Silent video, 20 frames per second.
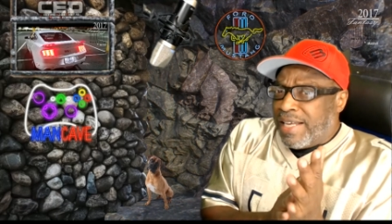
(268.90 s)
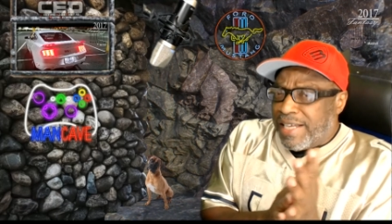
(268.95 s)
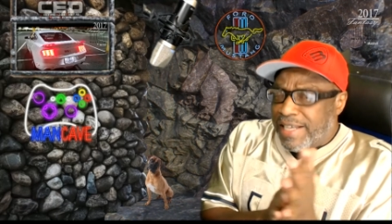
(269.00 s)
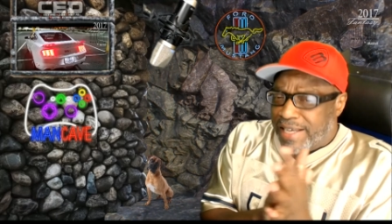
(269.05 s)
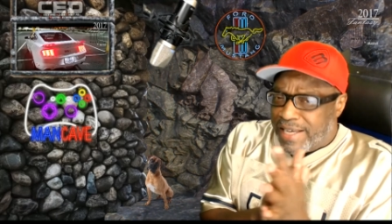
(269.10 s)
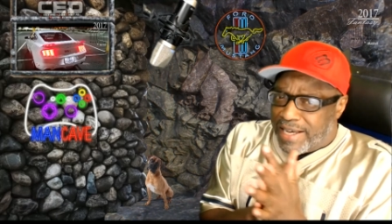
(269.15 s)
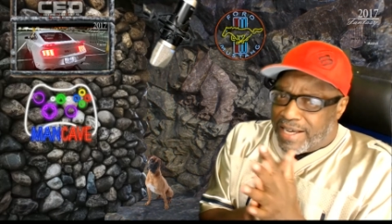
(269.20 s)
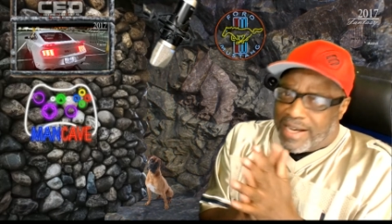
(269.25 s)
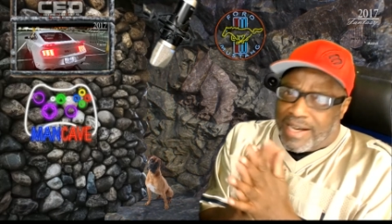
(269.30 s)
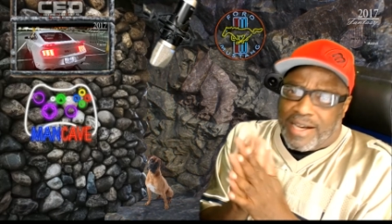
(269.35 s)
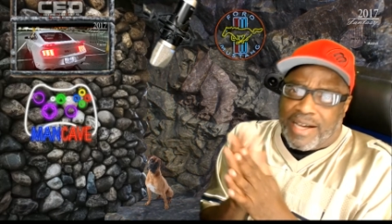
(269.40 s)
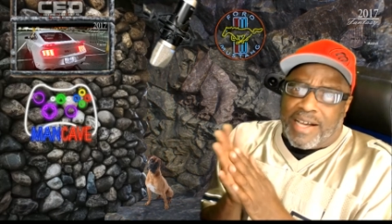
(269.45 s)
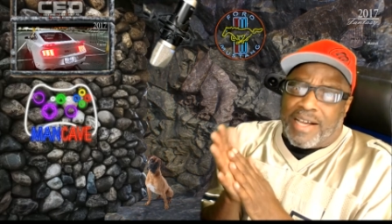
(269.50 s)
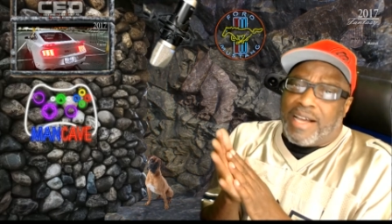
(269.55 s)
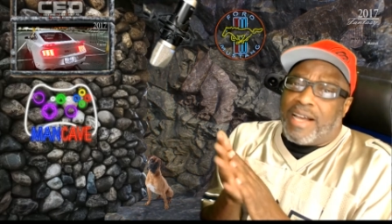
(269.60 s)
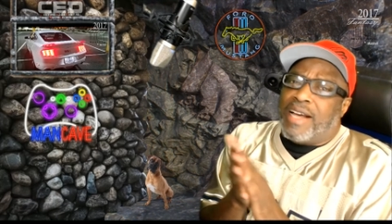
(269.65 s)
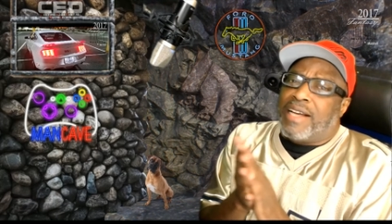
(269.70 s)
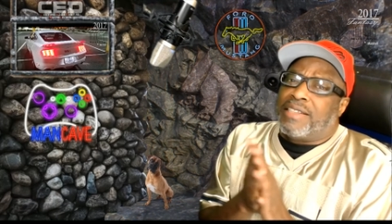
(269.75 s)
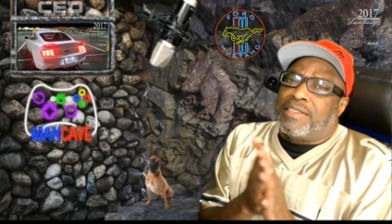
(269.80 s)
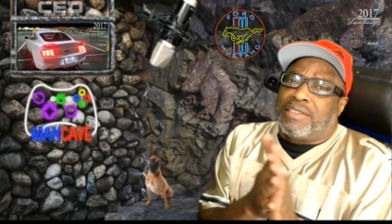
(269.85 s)
yeah,
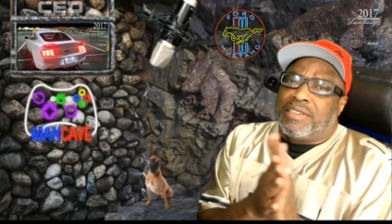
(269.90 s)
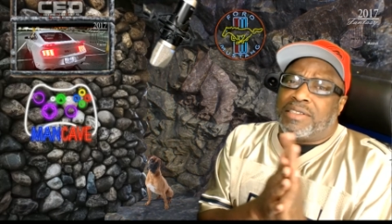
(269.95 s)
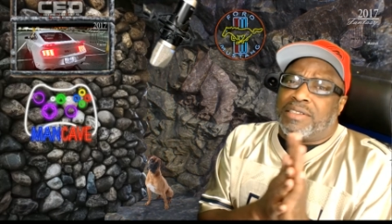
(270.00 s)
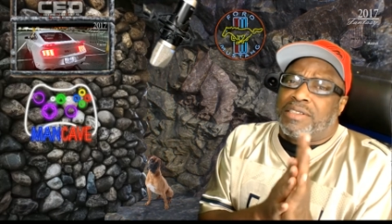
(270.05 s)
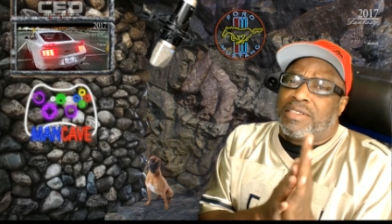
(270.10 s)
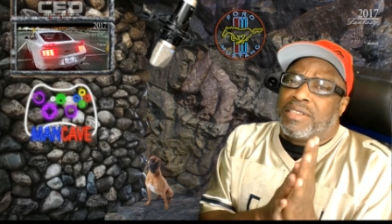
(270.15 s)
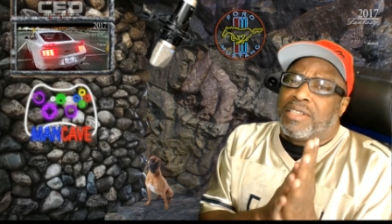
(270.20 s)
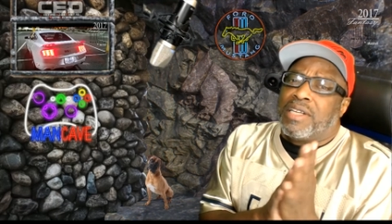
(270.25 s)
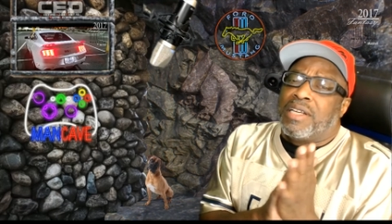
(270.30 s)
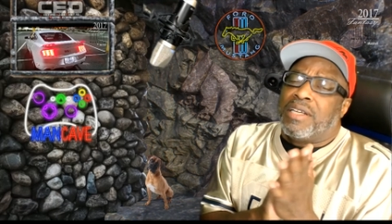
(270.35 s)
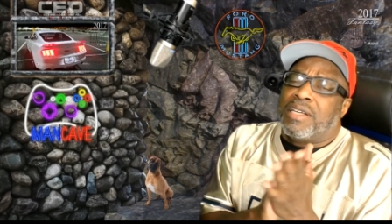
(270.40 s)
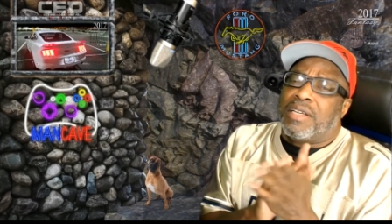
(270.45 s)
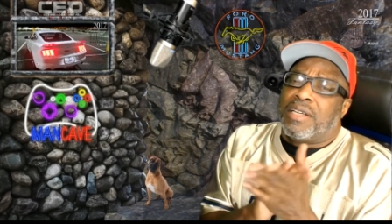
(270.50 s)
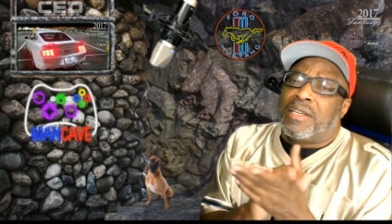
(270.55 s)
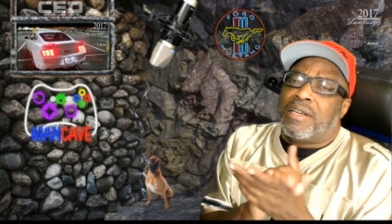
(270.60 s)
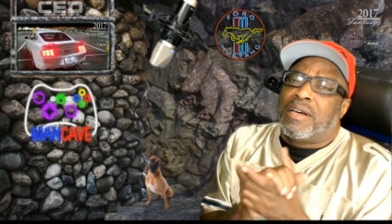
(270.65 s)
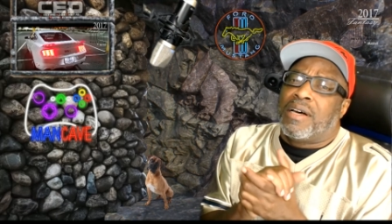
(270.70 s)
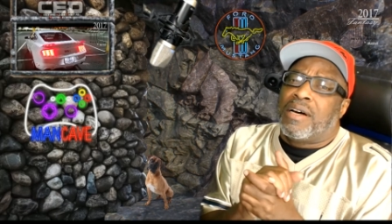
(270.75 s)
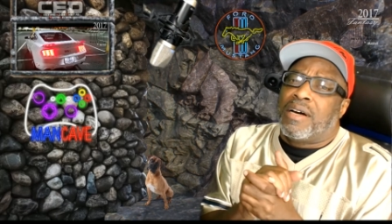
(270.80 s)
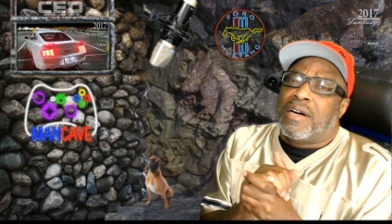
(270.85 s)
I just
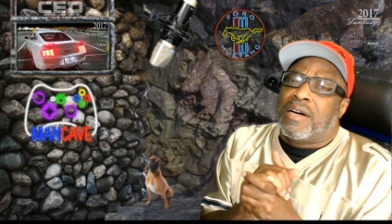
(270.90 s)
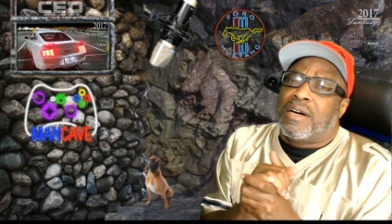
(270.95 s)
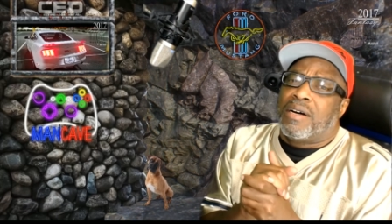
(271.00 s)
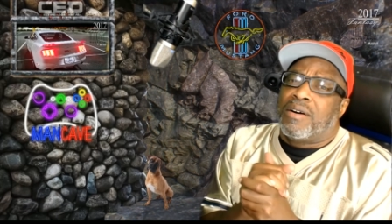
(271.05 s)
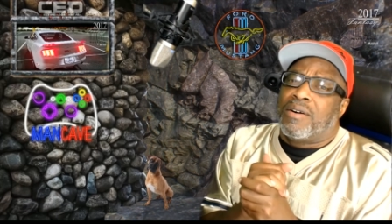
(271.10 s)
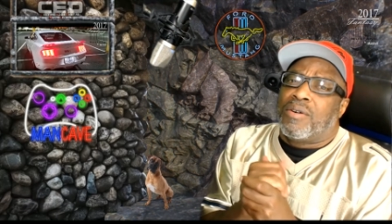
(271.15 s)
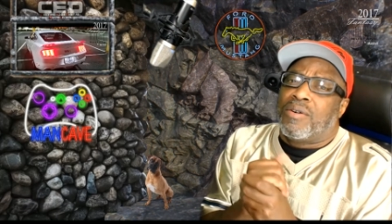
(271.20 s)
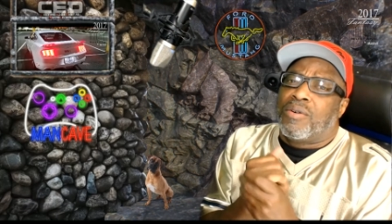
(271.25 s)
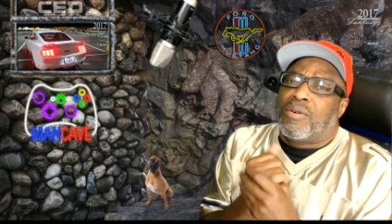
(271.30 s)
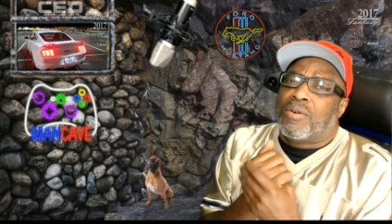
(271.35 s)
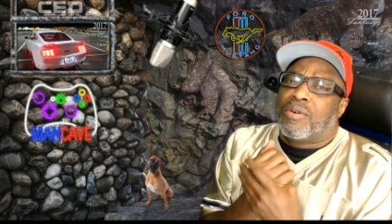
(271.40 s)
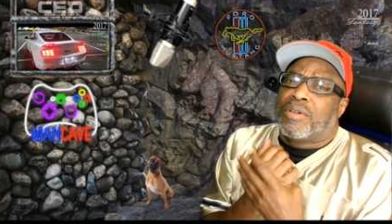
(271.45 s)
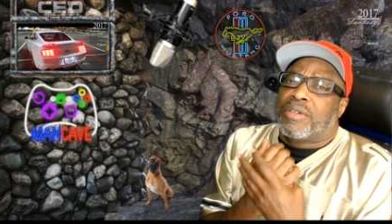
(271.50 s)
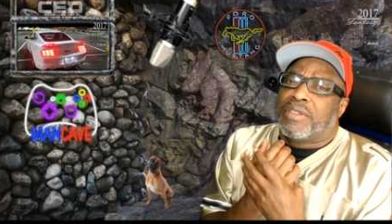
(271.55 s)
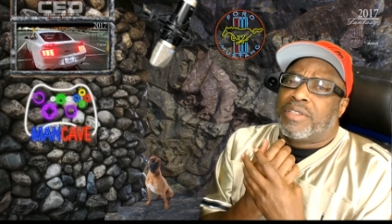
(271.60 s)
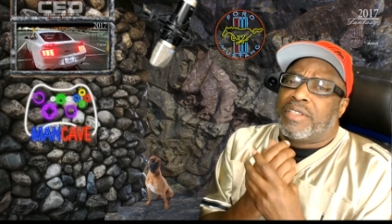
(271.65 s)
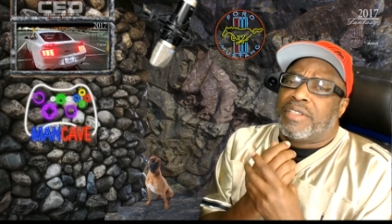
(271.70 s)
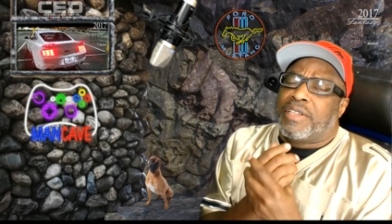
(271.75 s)
ordered